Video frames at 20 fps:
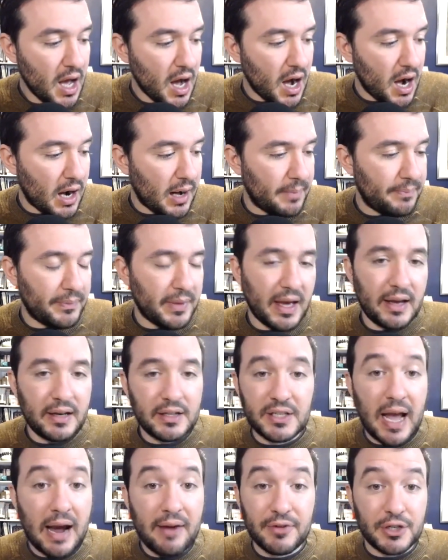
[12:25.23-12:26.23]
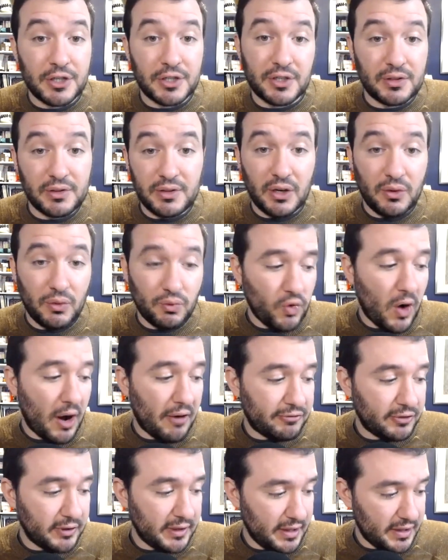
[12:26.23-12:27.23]
Um, and his averages are you know
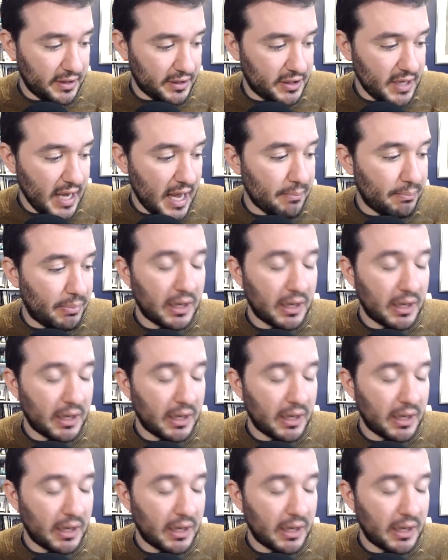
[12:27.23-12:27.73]
roughly the same,